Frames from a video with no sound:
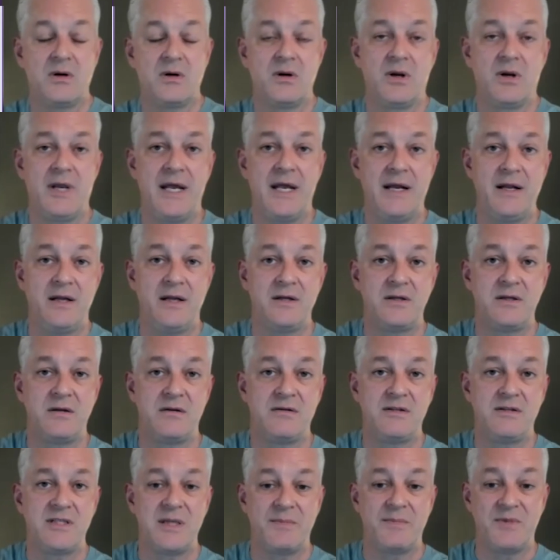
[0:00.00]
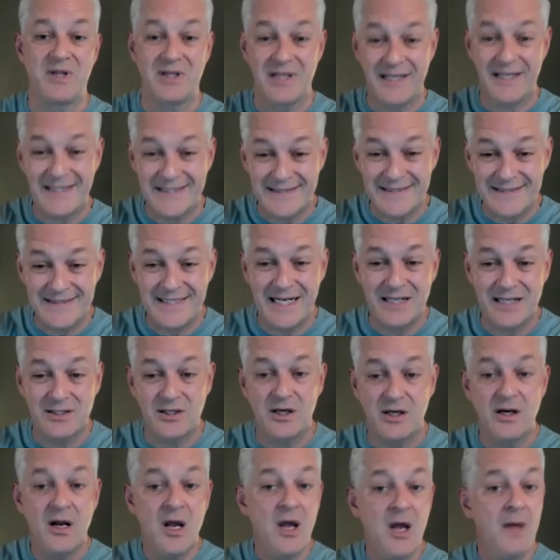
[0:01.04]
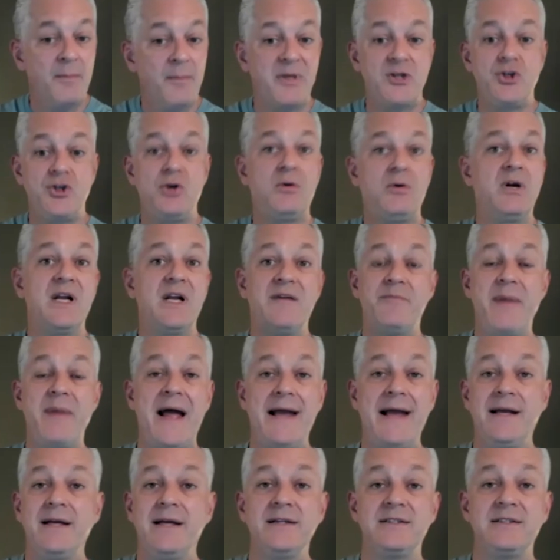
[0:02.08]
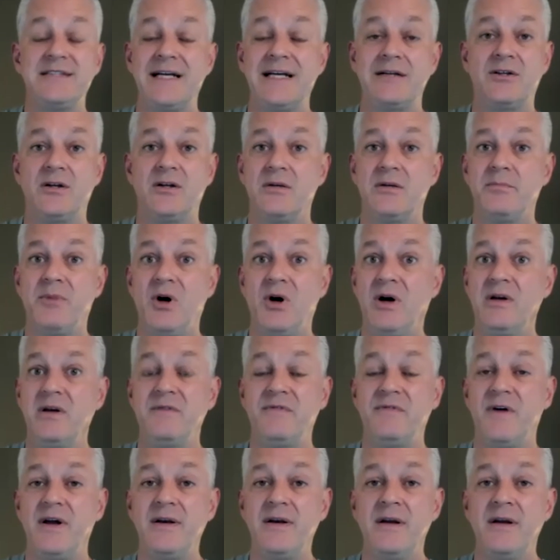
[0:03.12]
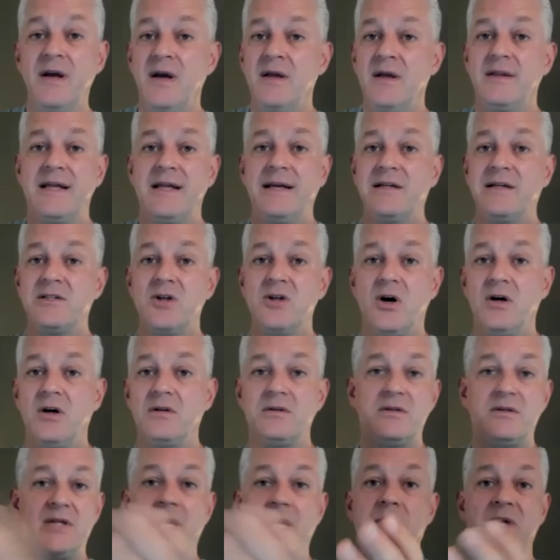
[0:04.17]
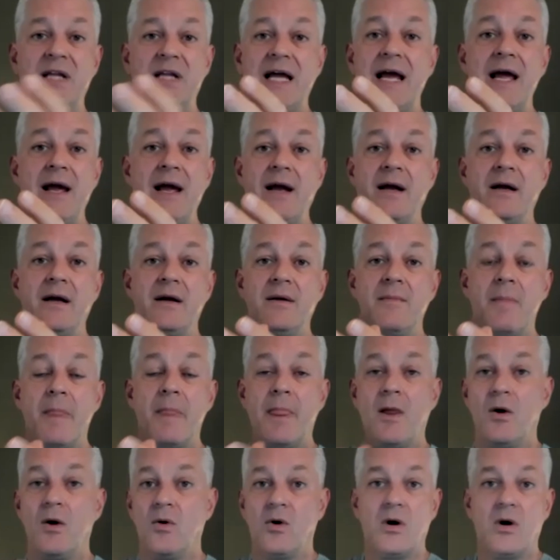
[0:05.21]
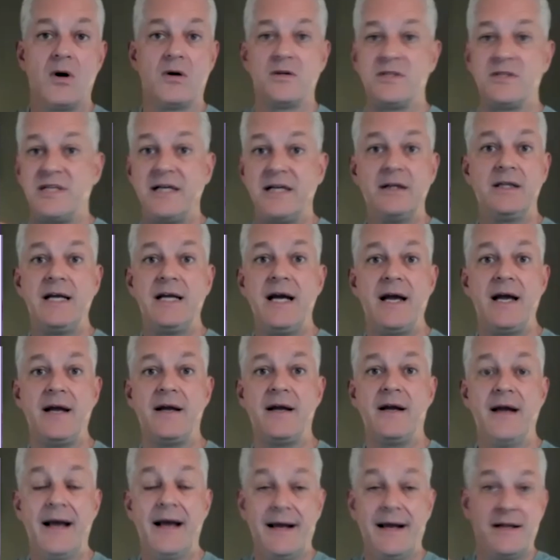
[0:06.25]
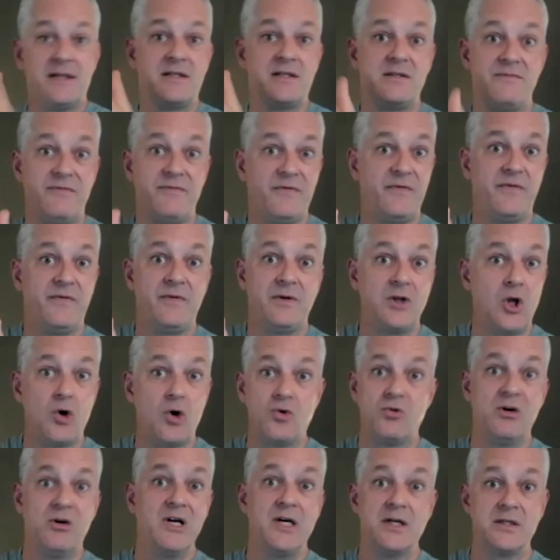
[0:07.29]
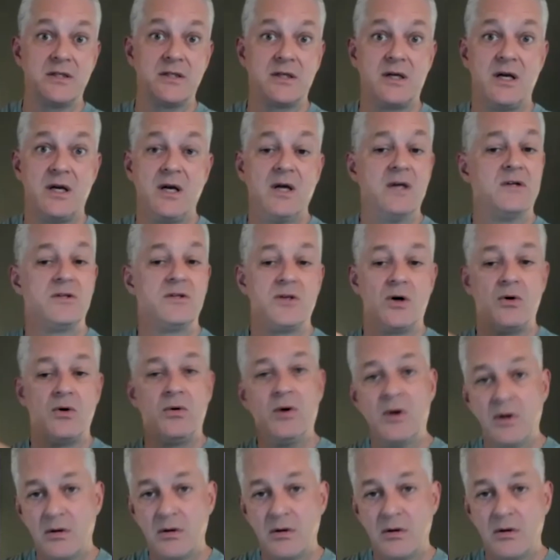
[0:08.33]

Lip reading: get into something like a sector, but you could have banking sector bond fund that is all double A or single A, and it's low risk. So